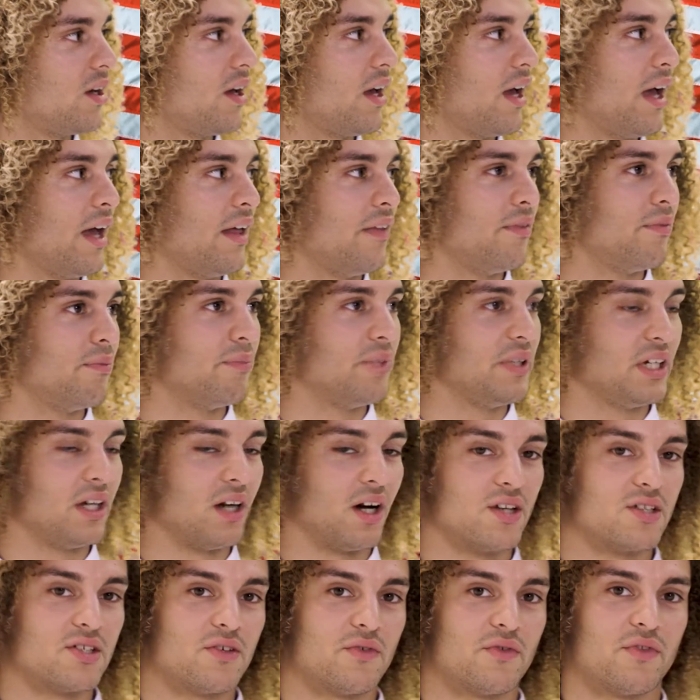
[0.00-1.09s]
And
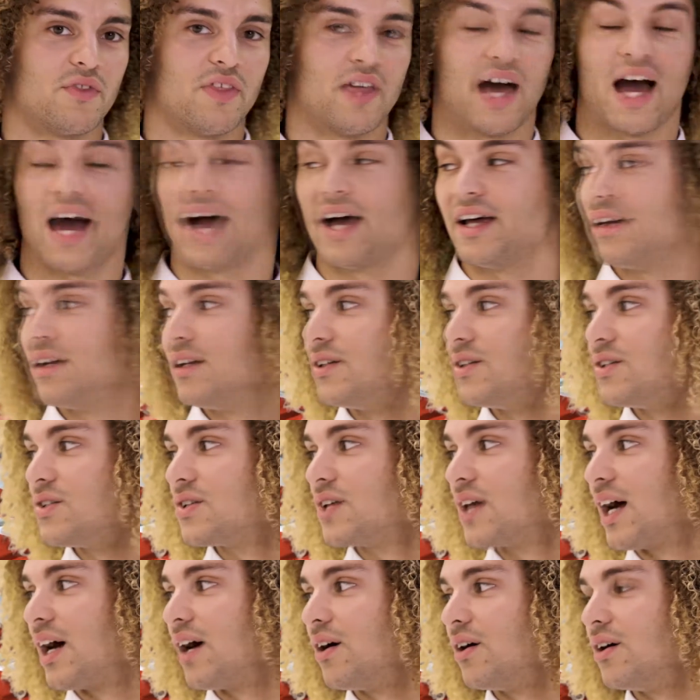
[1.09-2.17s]
because of that is
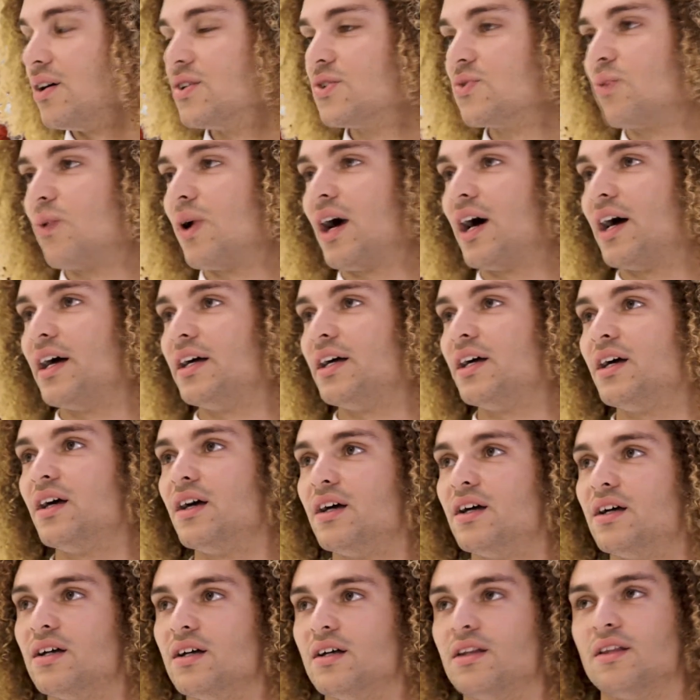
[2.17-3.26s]
how is why
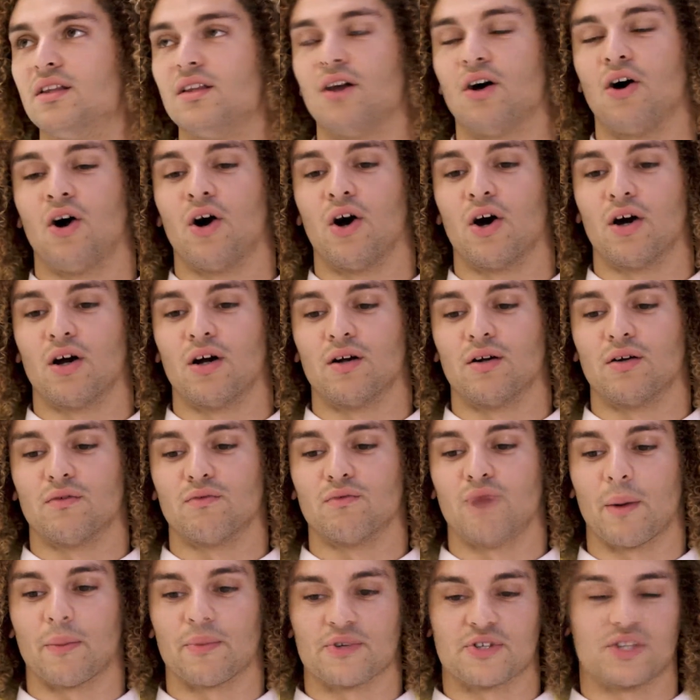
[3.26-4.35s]
our
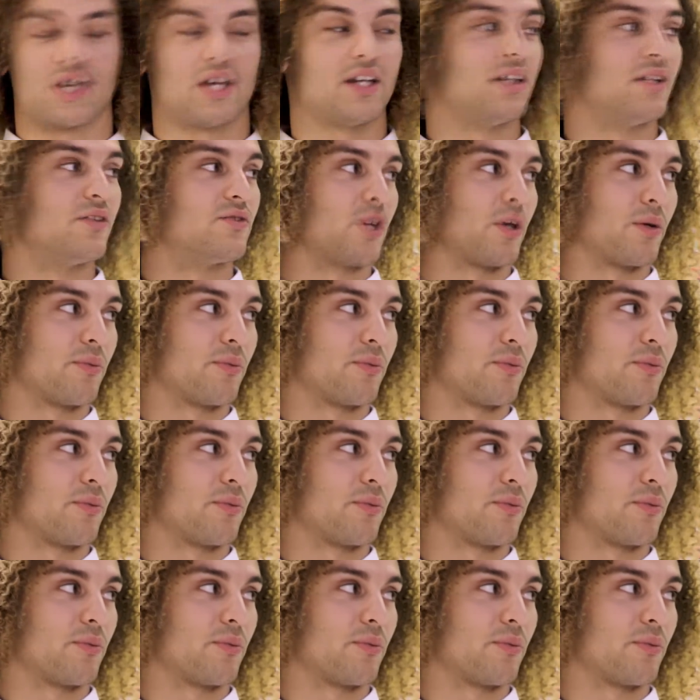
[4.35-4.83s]
representatives, our